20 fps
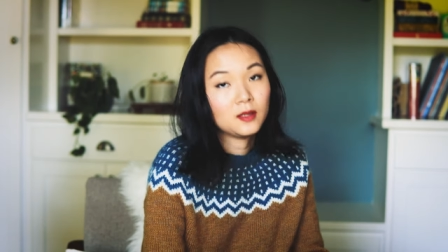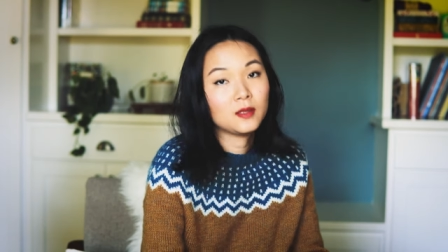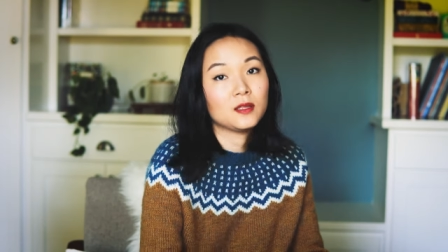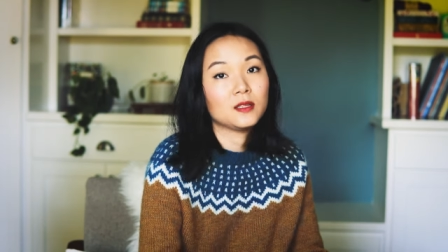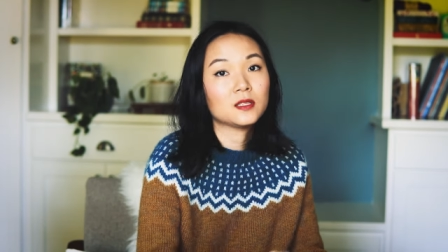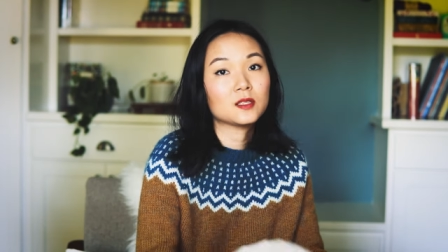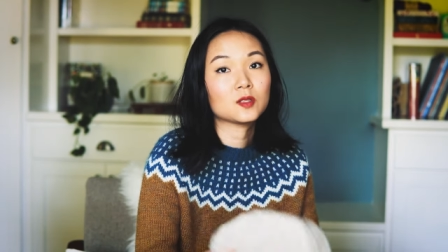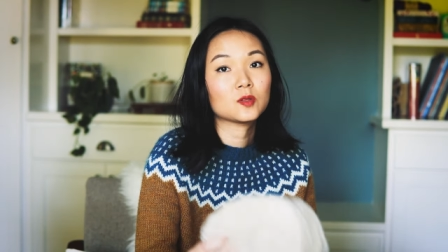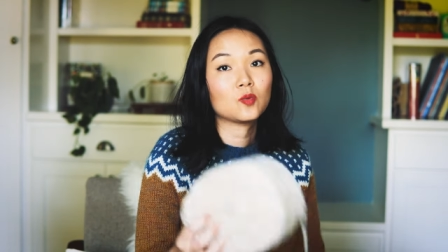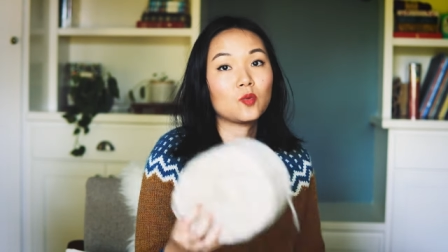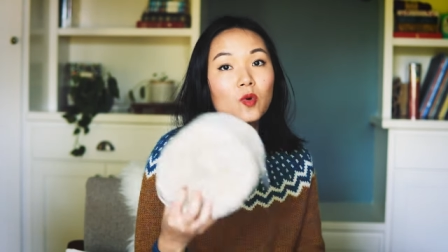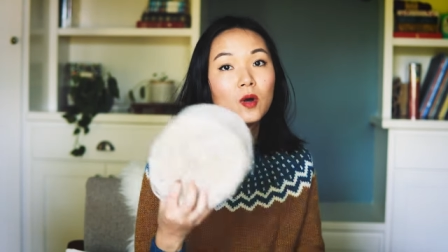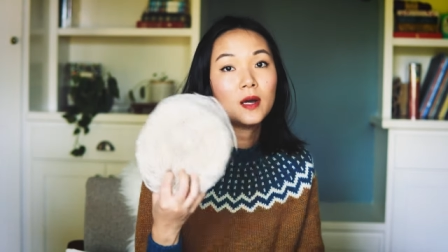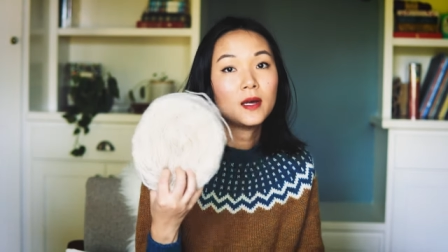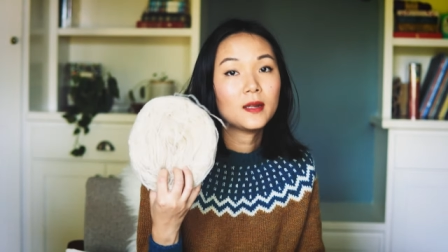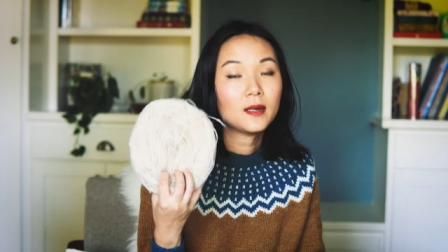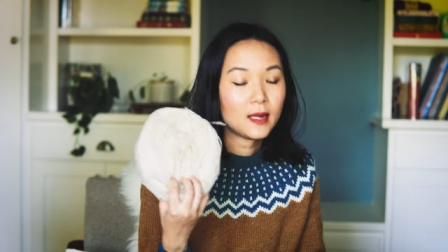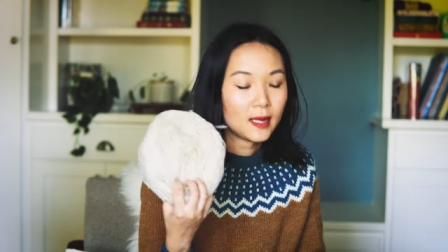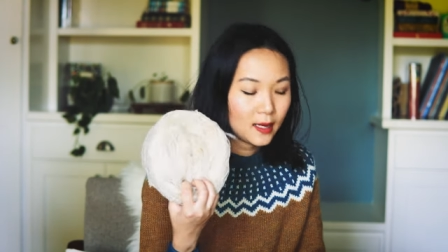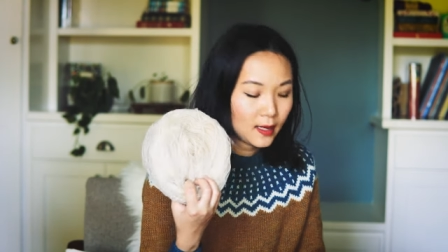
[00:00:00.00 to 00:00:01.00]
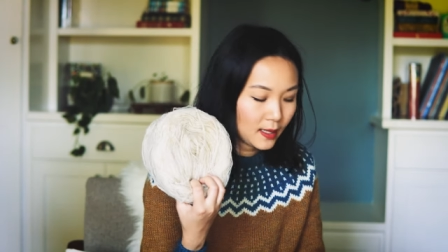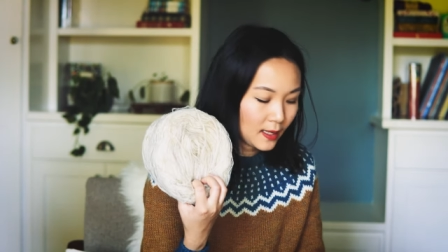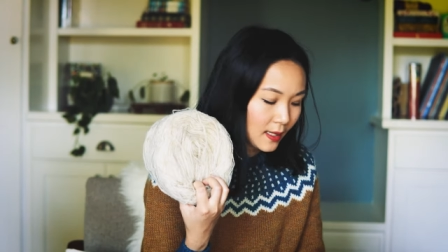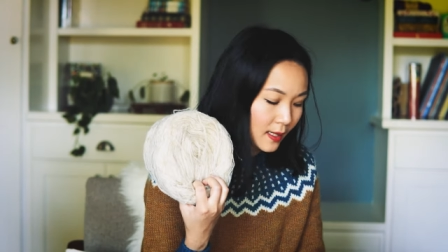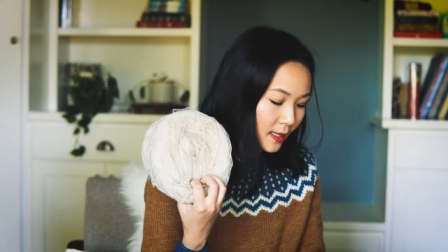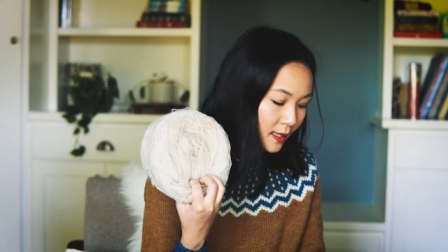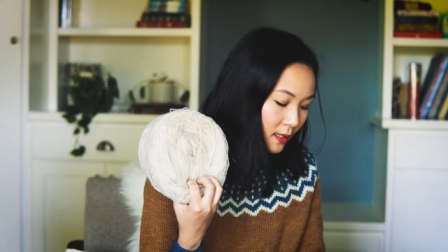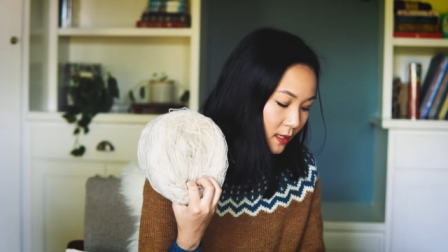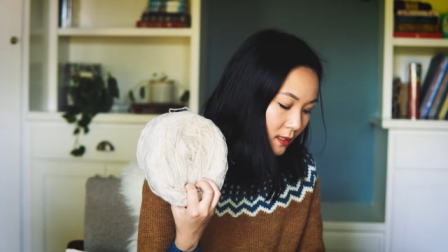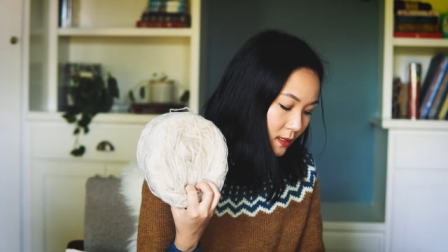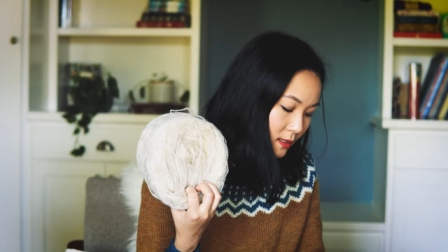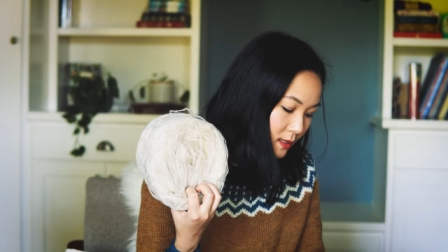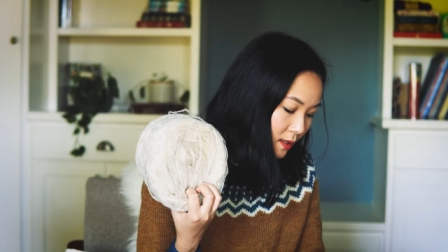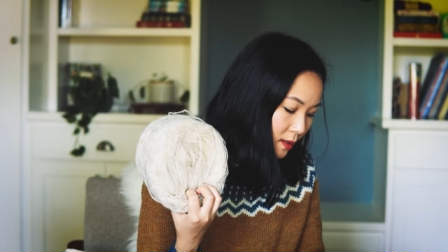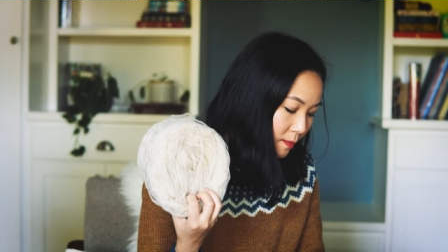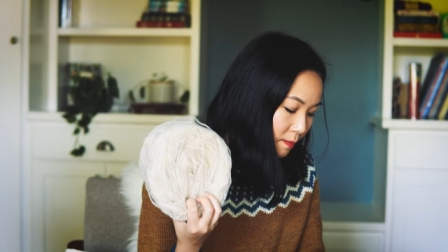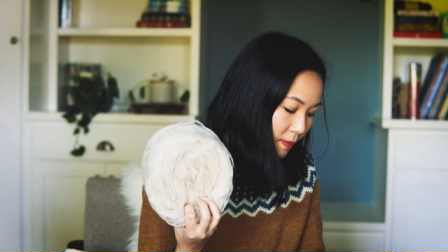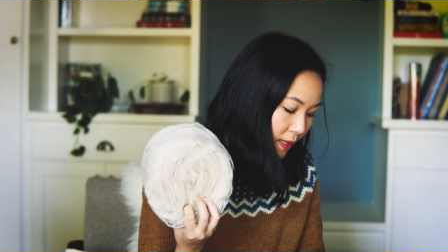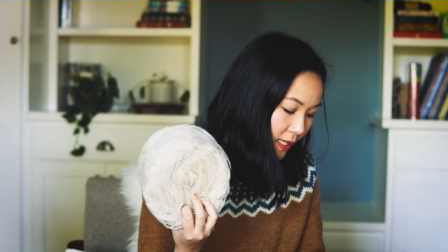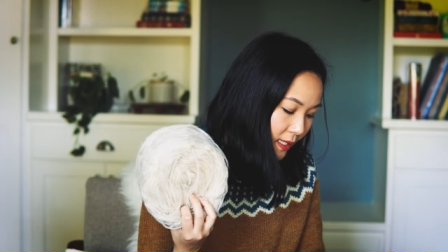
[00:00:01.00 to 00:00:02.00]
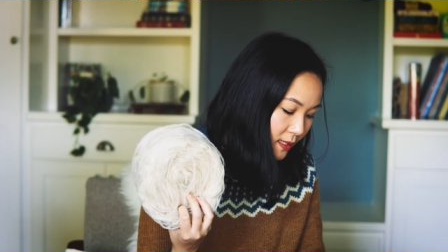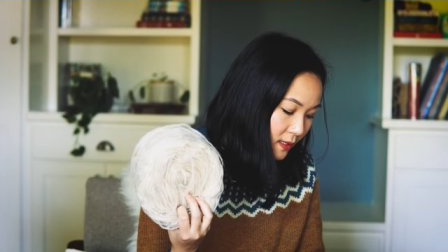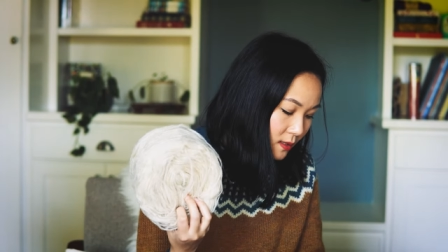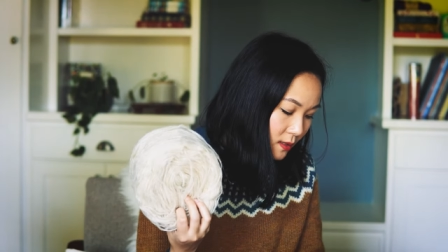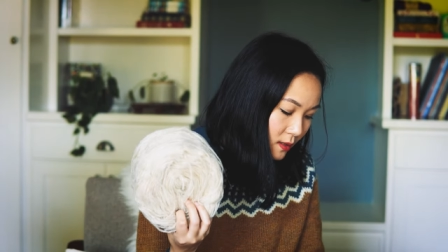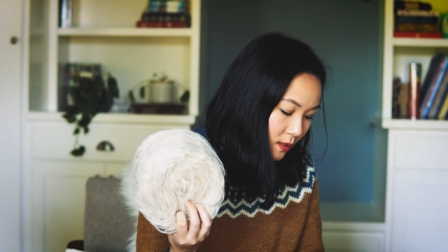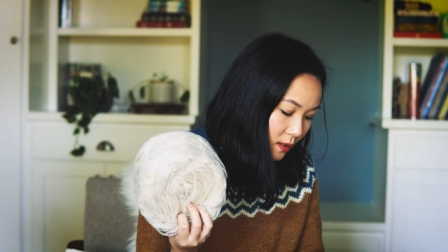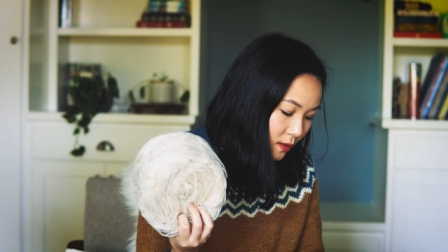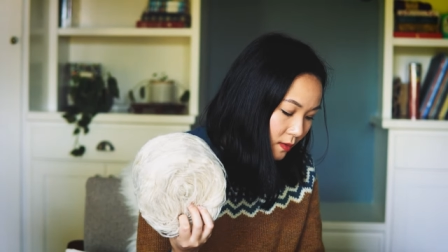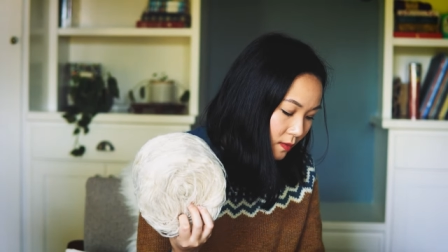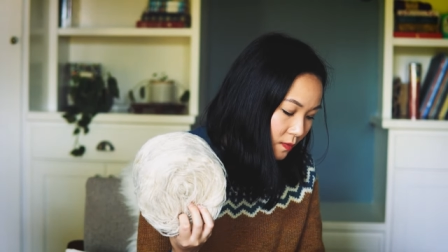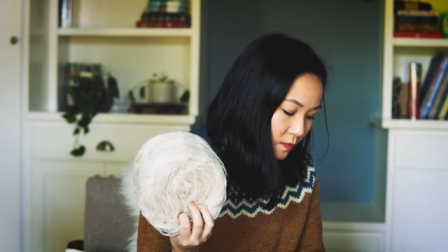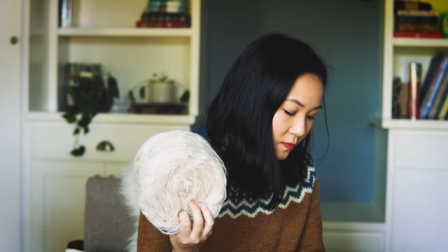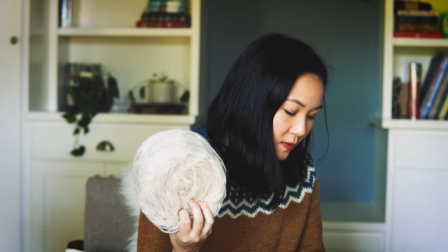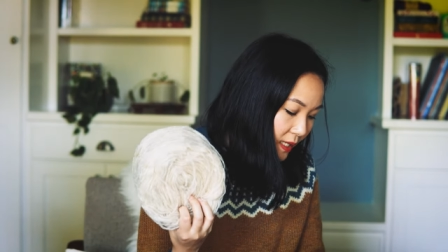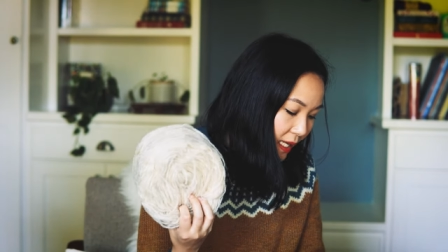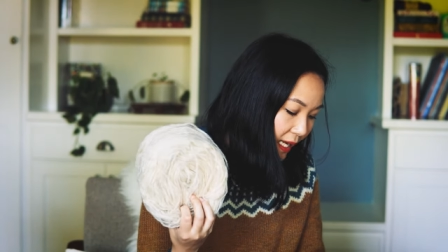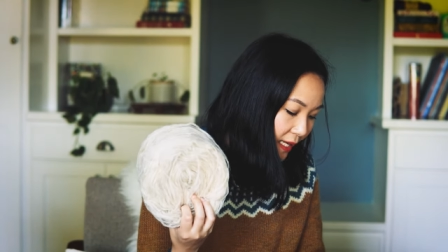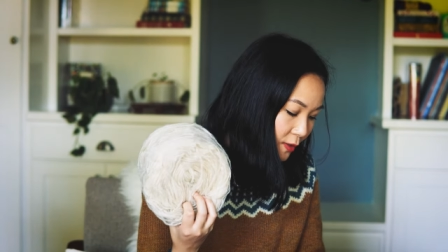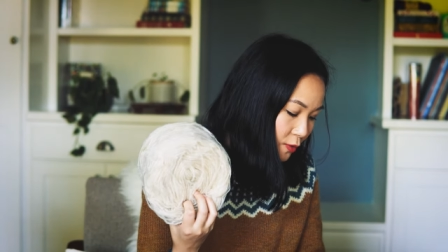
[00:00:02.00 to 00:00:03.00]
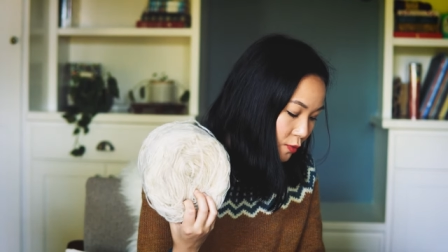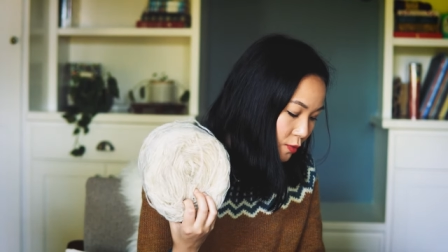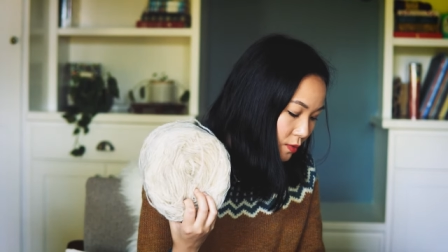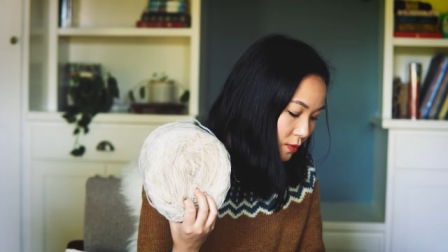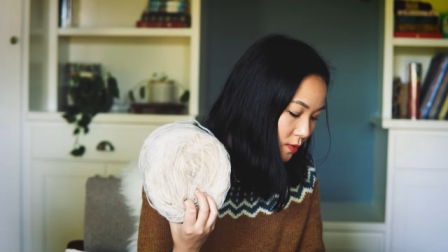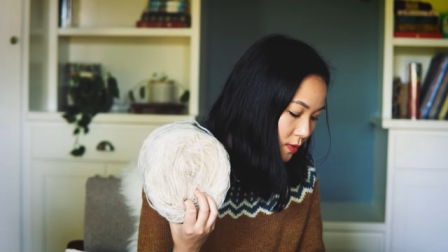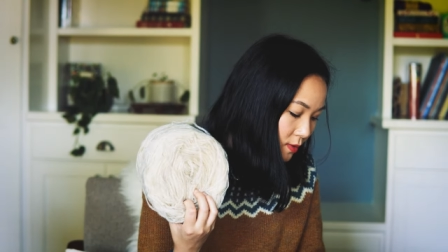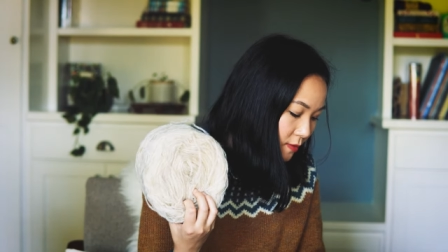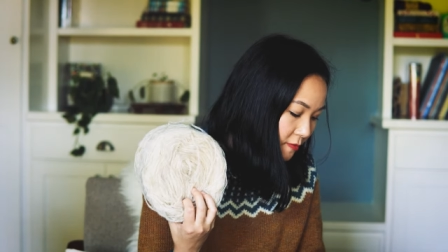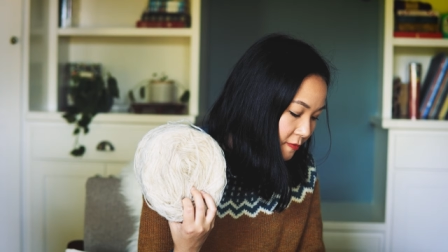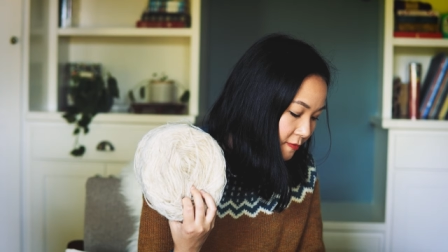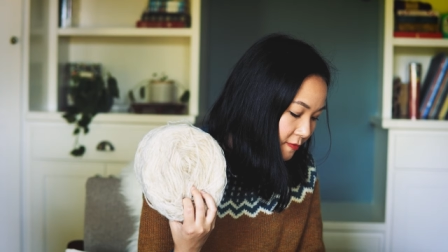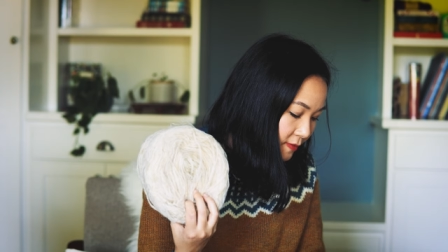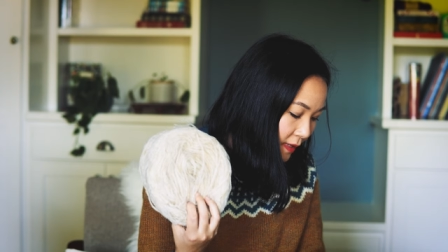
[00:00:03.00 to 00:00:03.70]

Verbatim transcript: this one has a base of natural